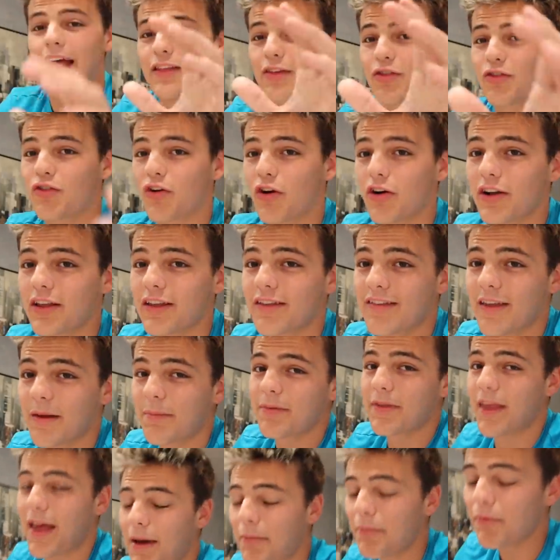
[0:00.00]
And starting
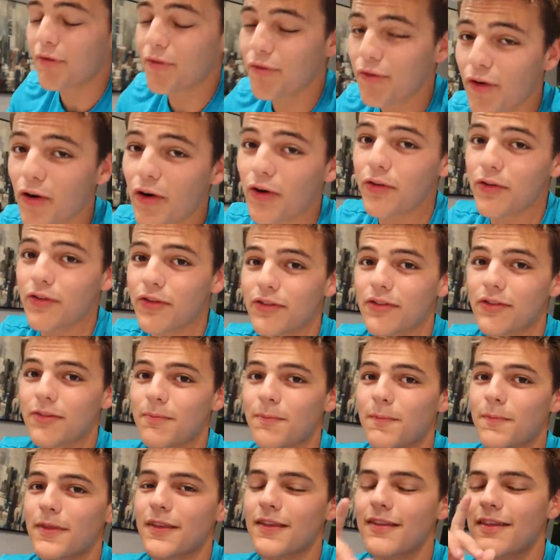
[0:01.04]
September
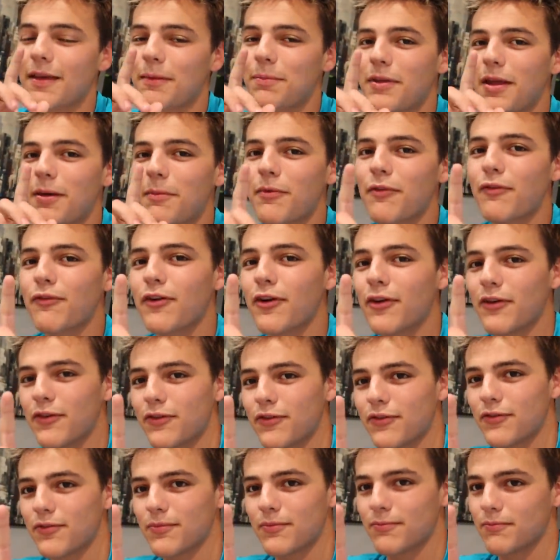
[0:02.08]

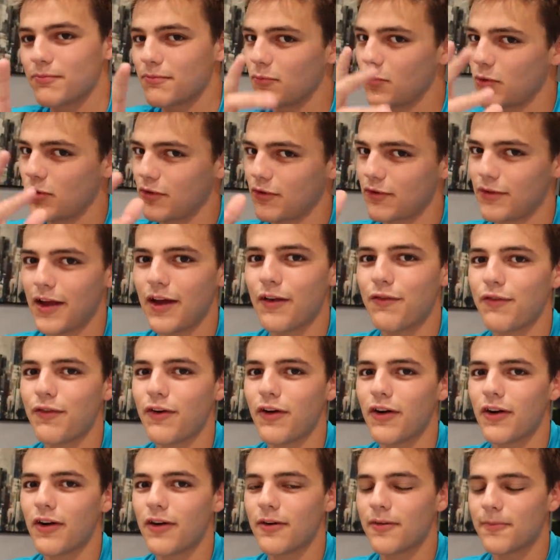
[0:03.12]
1st, which is not
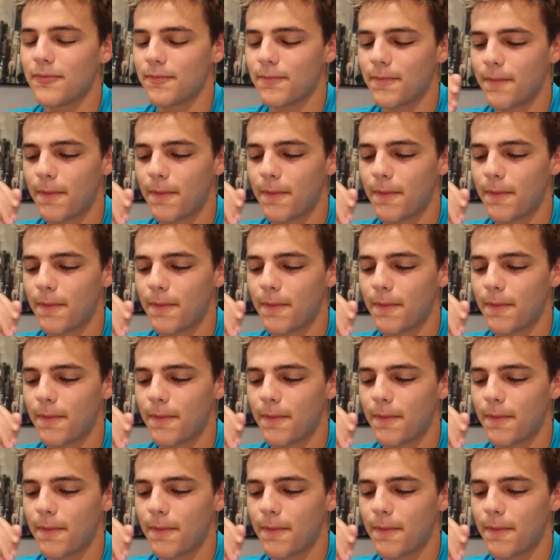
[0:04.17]
far,